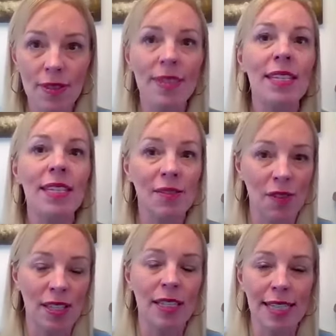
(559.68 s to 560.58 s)
This
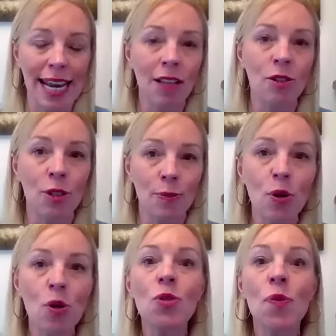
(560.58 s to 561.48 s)
is a tailored
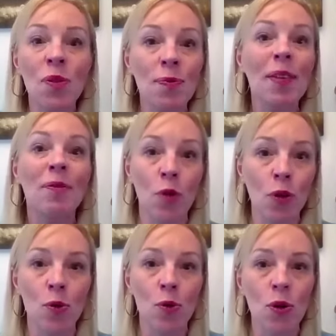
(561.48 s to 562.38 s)
approach for
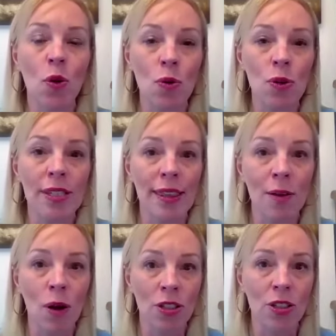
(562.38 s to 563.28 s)
those goals that they
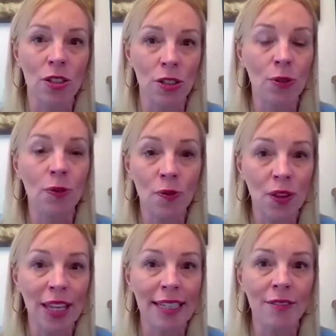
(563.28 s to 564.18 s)
want to do for
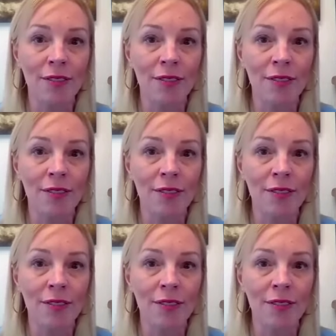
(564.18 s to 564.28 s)
the end of